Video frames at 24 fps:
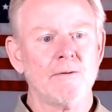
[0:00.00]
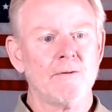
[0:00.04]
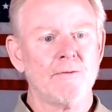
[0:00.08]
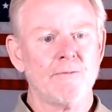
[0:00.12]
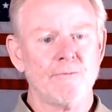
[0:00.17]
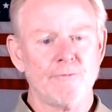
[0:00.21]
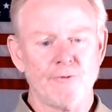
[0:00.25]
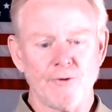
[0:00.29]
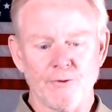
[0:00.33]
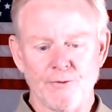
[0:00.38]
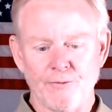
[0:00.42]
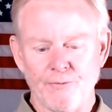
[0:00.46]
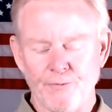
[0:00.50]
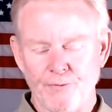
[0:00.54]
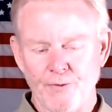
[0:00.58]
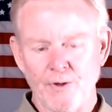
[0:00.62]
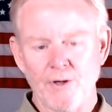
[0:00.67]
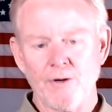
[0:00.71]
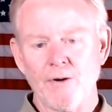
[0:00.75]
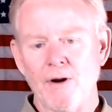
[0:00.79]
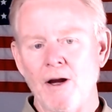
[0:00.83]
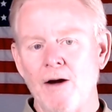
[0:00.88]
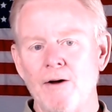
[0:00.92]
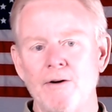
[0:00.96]
Just
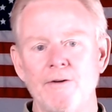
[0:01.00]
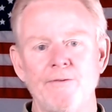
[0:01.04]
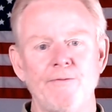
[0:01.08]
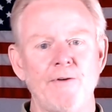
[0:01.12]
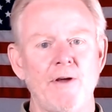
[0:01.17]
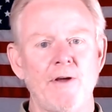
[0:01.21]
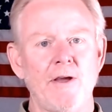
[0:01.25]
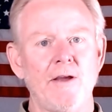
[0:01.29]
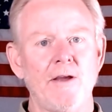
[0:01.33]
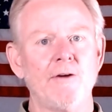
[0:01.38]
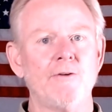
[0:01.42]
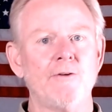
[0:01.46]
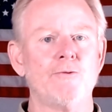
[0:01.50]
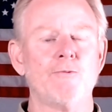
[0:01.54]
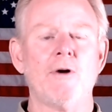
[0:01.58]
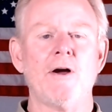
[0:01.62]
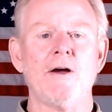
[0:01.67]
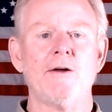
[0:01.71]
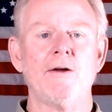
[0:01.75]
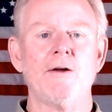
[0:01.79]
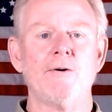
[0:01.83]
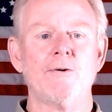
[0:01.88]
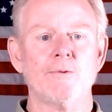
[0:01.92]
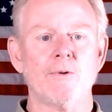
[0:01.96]
figure out if A is right
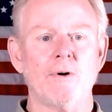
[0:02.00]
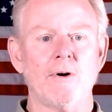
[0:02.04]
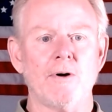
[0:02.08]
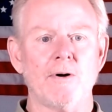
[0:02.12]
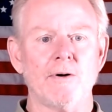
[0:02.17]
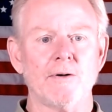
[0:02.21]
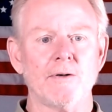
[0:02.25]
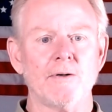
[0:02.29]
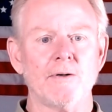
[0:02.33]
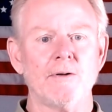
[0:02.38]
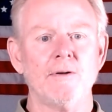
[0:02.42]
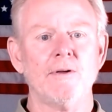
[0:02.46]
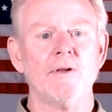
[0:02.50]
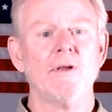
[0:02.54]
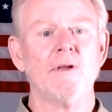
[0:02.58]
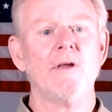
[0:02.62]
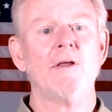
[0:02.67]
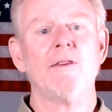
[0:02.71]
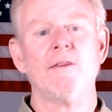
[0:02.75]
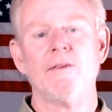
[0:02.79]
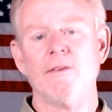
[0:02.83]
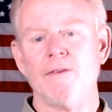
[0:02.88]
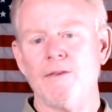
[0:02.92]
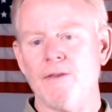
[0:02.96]
or wrong.
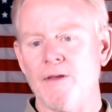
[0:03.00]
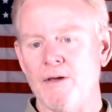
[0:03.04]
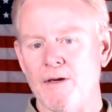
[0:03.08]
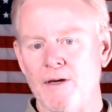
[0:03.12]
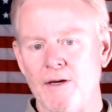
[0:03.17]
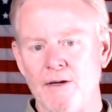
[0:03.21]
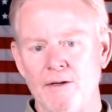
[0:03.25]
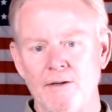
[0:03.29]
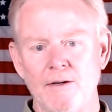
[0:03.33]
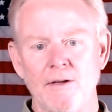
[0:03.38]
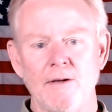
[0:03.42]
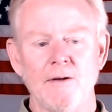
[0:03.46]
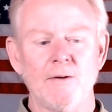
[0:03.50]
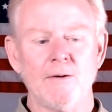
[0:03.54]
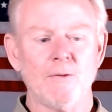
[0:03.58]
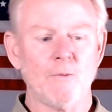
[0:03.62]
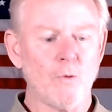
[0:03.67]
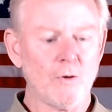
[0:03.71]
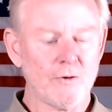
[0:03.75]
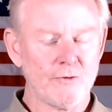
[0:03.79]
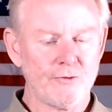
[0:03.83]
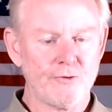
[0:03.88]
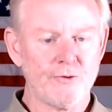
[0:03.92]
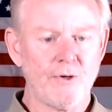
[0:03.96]
Then
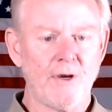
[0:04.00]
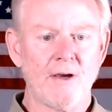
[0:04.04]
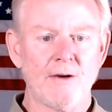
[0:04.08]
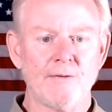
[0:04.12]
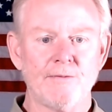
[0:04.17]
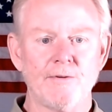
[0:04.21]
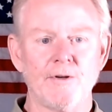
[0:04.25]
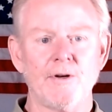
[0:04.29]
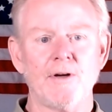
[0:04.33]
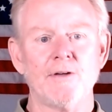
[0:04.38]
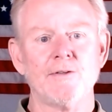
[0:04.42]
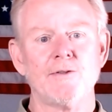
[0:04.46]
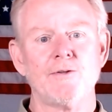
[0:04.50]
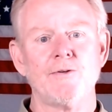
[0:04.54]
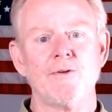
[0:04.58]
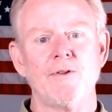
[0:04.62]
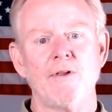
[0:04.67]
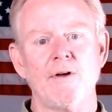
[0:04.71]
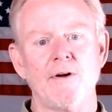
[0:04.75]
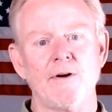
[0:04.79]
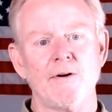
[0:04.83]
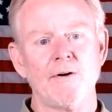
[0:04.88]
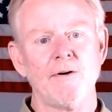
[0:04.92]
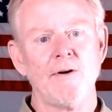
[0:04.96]
once you have your answer
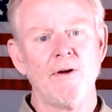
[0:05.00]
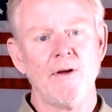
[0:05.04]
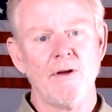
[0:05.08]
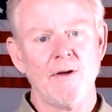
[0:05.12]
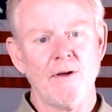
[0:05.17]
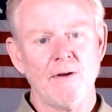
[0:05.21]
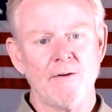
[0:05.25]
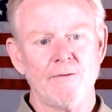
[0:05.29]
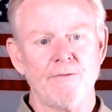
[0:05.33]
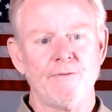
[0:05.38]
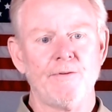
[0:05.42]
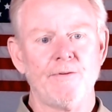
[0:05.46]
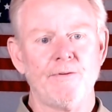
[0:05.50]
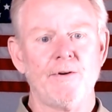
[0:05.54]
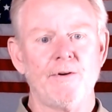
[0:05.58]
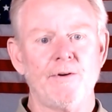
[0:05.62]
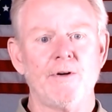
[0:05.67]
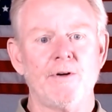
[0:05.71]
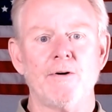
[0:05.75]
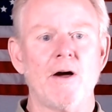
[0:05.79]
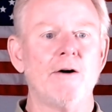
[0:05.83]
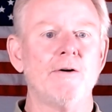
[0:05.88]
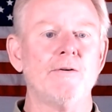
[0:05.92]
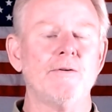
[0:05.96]
there, figure
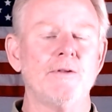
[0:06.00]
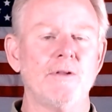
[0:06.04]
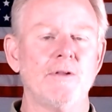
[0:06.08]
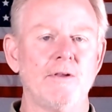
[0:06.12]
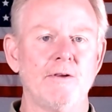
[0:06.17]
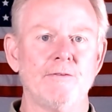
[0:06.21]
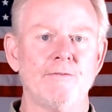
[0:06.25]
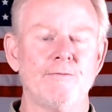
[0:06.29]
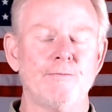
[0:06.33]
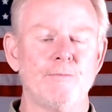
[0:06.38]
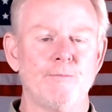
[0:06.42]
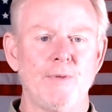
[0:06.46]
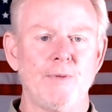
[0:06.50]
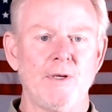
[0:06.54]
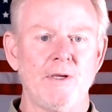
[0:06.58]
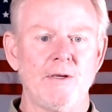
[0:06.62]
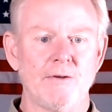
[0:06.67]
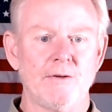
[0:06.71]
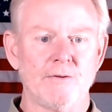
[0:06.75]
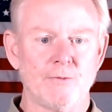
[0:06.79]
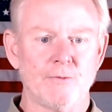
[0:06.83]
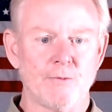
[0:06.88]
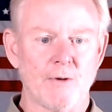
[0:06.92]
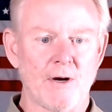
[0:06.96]
out if B
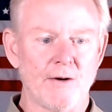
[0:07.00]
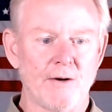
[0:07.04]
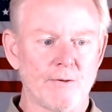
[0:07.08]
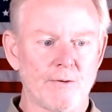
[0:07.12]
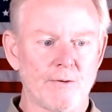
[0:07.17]
is right or